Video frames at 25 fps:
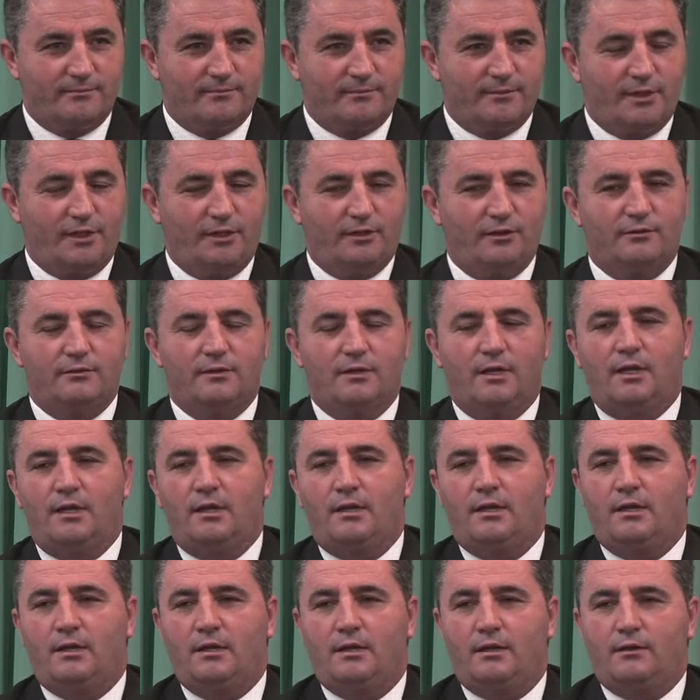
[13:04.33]
you know.
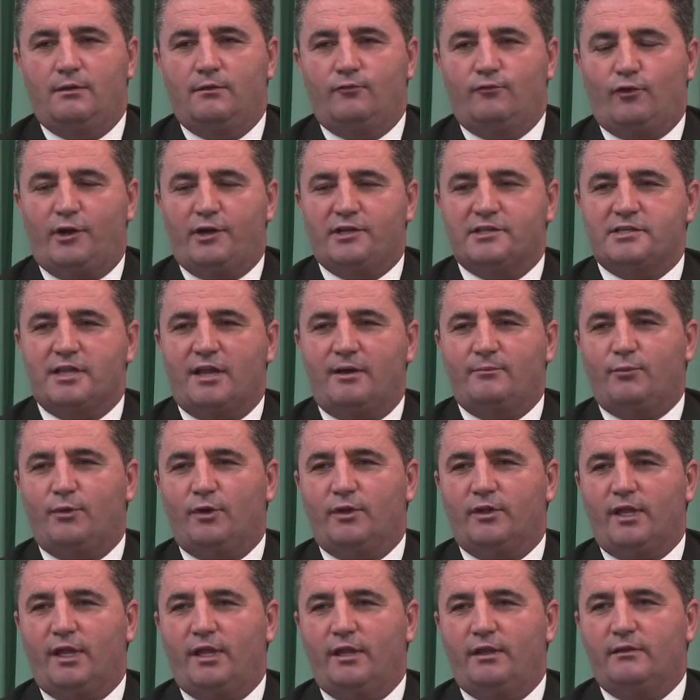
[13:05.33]
For example,
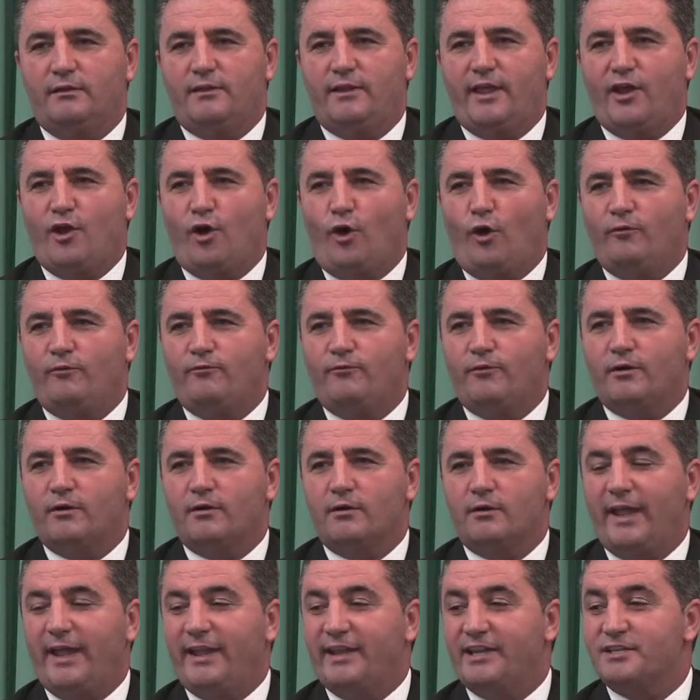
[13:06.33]
they
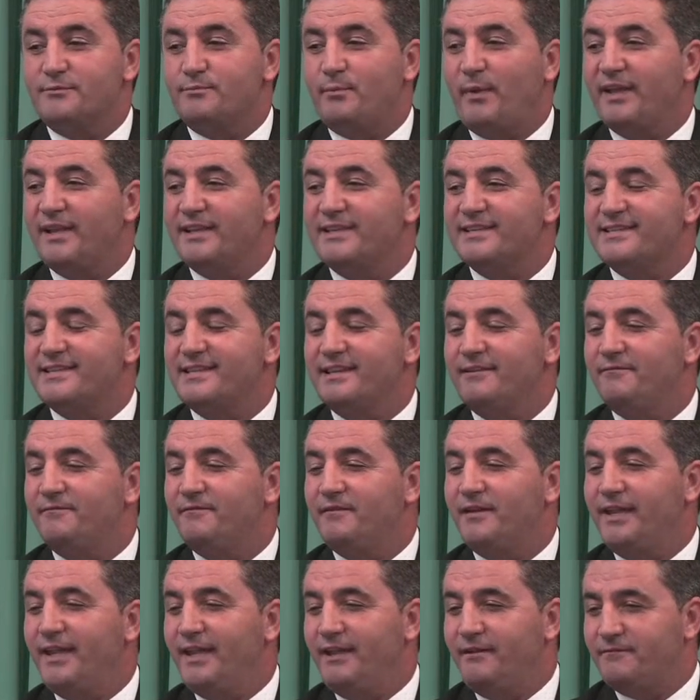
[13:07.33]
offer expensive
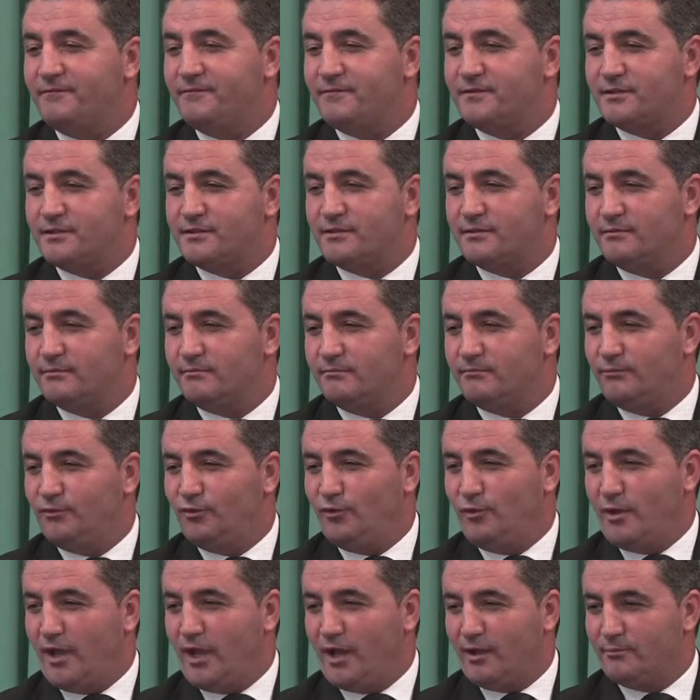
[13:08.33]
gifts to
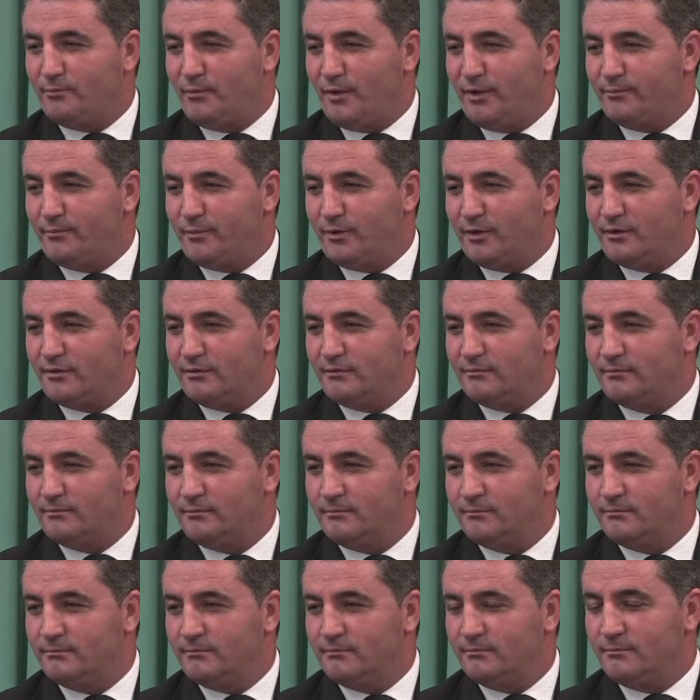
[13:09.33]
young people
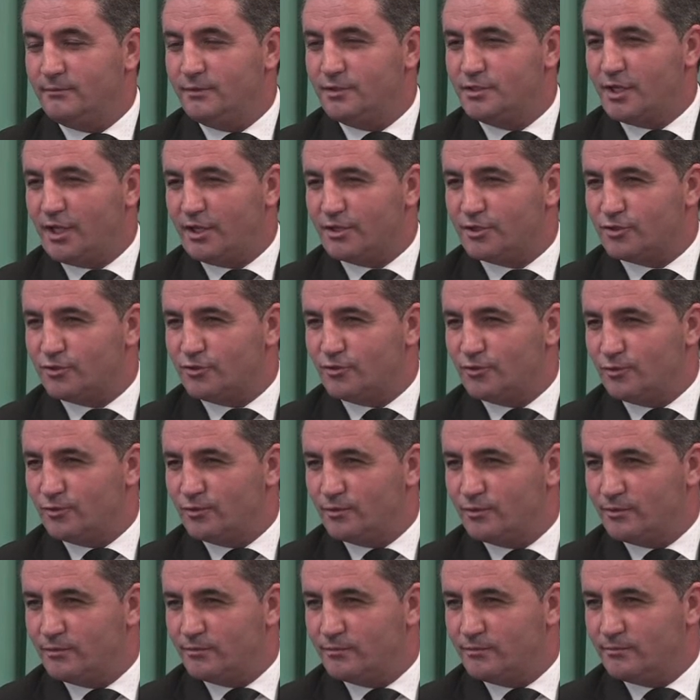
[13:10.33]
just to
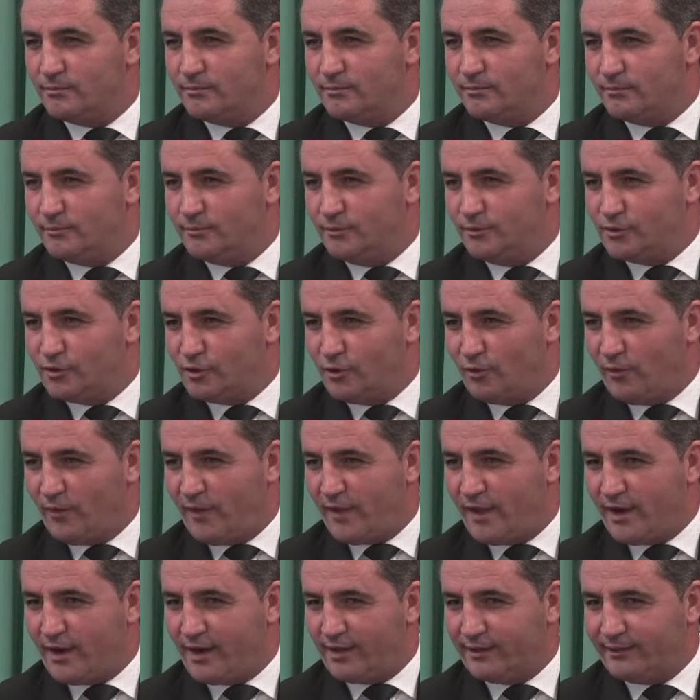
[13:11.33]
draw
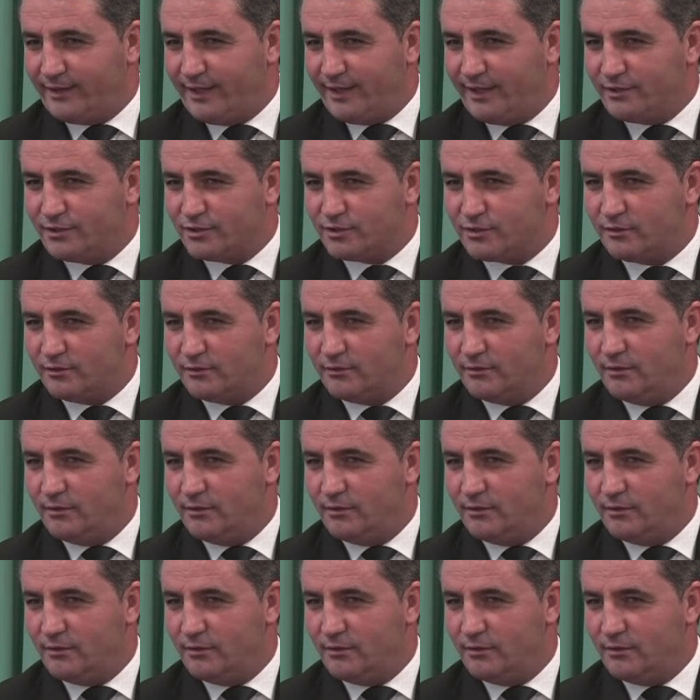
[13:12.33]
their attention,